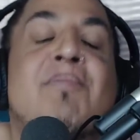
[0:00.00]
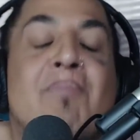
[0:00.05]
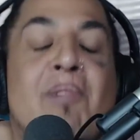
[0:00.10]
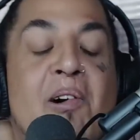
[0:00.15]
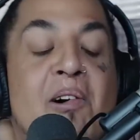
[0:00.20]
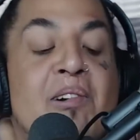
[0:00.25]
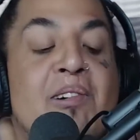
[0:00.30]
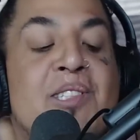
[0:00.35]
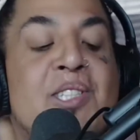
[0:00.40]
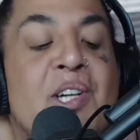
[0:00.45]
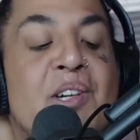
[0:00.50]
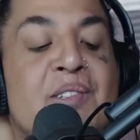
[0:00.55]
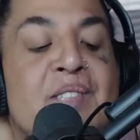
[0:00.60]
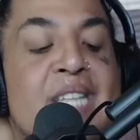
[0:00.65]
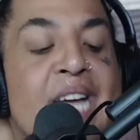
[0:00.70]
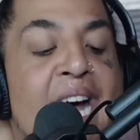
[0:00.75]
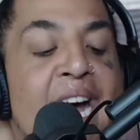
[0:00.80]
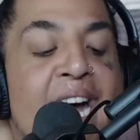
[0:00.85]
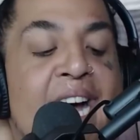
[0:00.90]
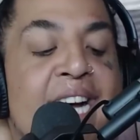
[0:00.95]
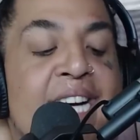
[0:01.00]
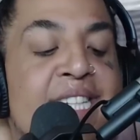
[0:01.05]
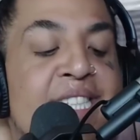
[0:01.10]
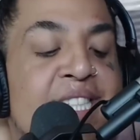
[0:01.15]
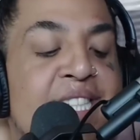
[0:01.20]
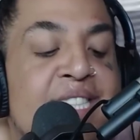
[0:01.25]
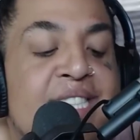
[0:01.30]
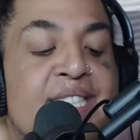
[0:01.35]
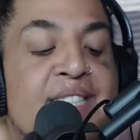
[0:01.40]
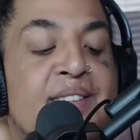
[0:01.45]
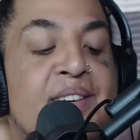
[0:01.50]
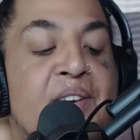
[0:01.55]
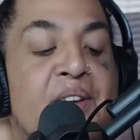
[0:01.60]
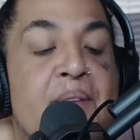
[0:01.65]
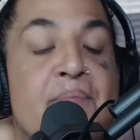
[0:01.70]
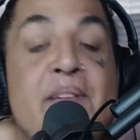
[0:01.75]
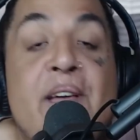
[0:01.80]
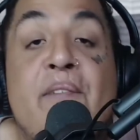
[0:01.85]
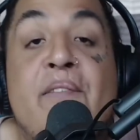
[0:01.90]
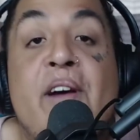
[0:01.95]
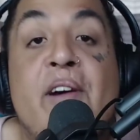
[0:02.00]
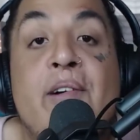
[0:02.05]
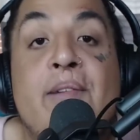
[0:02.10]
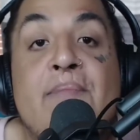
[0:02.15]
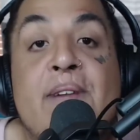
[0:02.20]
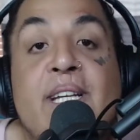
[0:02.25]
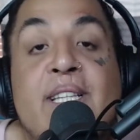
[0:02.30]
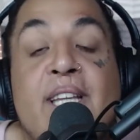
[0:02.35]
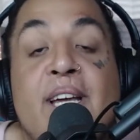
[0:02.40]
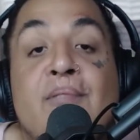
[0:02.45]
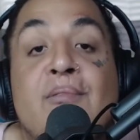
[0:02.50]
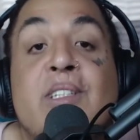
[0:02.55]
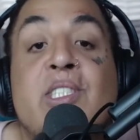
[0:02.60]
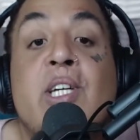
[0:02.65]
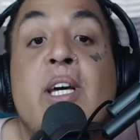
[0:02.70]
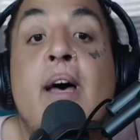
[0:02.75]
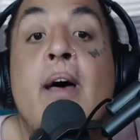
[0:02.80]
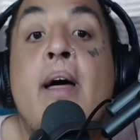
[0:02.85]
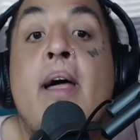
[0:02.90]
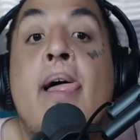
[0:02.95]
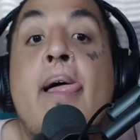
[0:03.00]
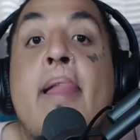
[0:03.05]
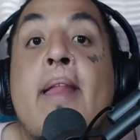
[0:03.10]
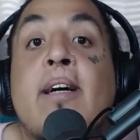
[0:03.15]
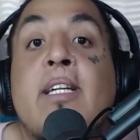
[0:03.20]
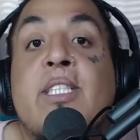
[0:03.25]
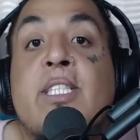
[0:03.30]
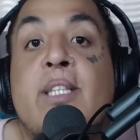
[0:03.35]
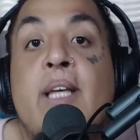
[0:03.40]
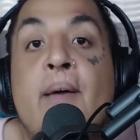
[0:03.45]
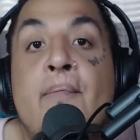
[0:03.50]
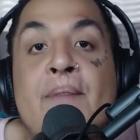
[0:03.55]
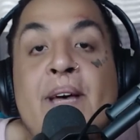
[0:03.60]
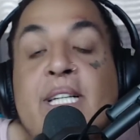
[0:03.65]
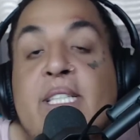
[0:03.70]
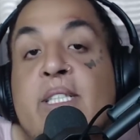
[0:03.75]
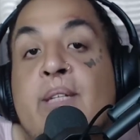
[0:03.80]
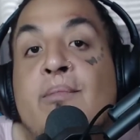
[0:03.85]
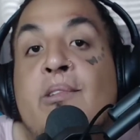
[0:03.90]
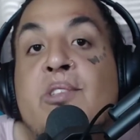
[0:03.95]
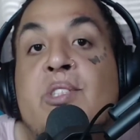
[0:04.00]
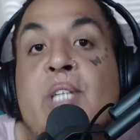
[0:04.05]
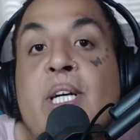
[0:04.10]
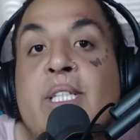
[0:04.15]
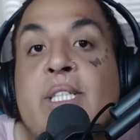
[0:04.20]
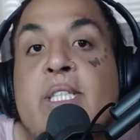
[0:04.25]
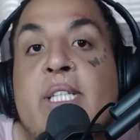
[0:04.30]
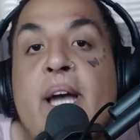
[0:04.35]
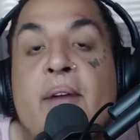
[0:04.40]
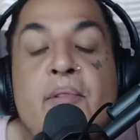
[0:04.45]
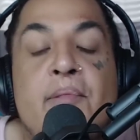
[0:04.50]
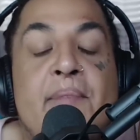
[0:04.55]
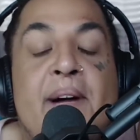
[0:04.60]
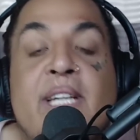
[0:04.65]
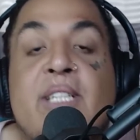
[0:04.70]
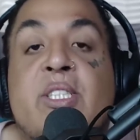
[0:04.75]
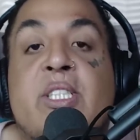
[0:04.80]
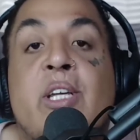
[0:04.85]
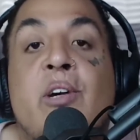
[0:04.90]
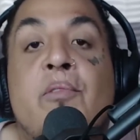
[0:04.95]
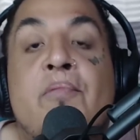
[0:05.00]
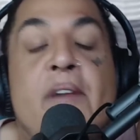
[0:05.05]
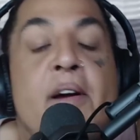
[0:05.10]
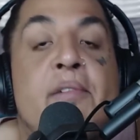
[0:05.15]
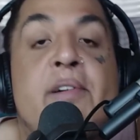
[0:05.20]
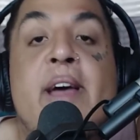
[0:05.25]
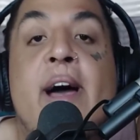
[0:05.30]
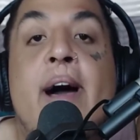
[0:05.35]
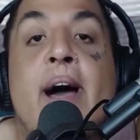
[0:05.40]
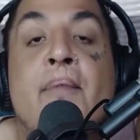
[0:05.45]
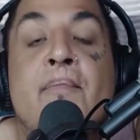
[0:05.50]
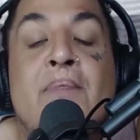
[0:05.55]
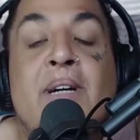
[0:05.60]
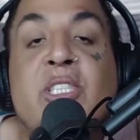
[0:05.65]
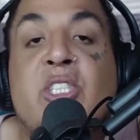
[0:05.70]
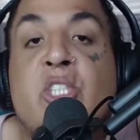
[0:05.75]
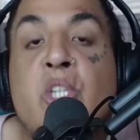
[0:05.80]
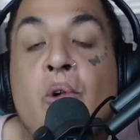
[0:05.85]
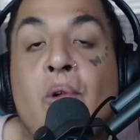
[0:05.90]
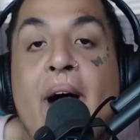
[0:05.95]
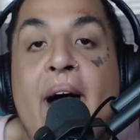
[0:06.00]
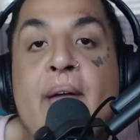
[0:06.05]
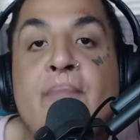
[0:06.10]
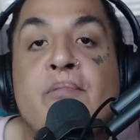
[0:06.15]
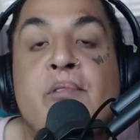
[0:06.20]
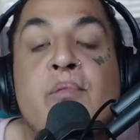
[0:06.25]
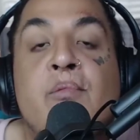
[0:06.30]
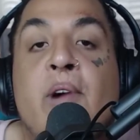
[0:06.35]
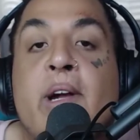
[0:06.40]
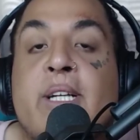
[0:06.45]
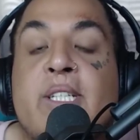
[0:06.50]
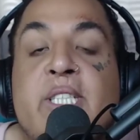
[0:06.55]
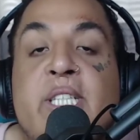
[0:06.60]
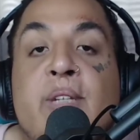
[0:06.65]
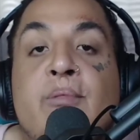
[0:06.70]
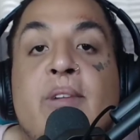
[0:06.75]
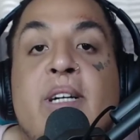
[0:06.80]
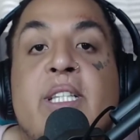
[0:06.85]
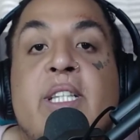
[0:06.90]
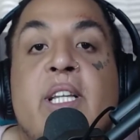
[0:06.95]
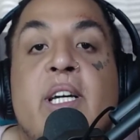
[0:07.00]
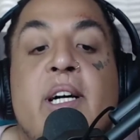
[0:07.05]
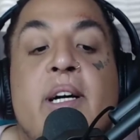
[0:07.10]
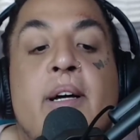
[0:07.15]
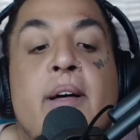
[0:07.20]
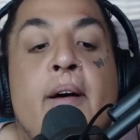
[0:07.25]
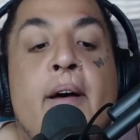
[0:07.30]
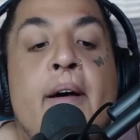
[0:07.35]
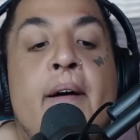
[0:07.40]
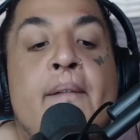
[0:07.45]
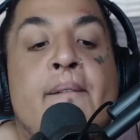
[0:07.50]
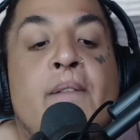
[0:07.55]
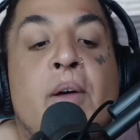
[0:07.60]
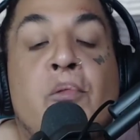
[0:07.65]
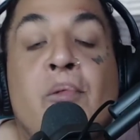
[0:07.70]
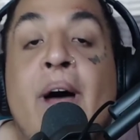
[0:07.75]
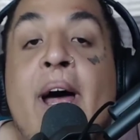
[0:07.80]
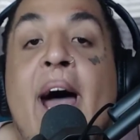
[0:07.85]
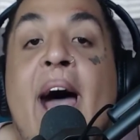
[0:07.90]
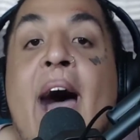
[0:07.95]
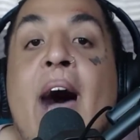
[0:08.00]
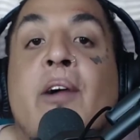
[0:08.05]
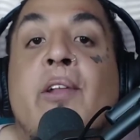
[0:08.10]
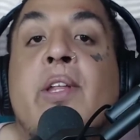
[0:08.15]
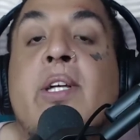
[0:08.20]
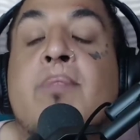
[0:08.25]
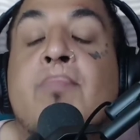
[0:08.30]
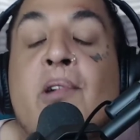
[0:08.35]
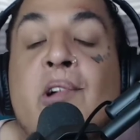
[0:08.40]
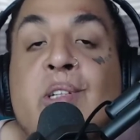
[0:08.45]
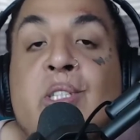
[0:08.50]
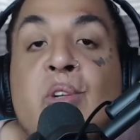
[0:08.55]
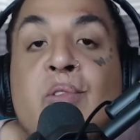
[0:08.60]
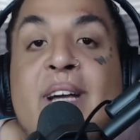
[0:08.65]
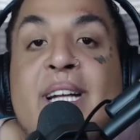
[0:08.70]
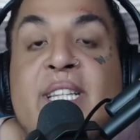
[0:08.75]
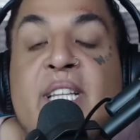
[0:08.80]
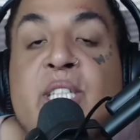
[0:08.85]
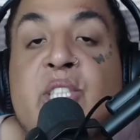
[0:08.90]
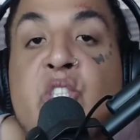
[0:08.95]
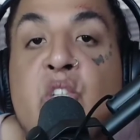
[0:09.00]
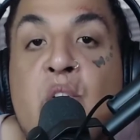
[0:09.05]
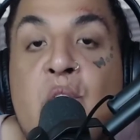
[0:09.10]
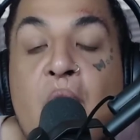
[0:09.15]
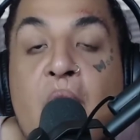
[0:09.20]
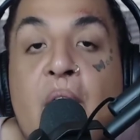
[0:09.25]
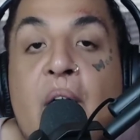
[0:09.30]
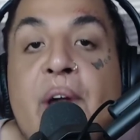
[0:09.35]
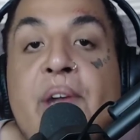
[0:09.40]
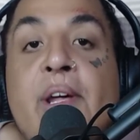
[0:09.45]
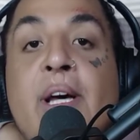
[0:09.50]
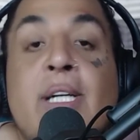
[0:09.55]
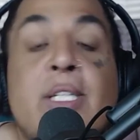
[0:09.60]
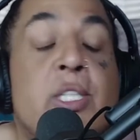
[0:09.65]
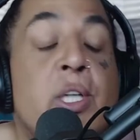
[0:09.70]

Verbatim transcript: Boruto's eyes is going to be a very big thing, which it's it makes the most sense. Everybody's still very much so hyped. We want to see what the what, how does Boruto get the Jōgan?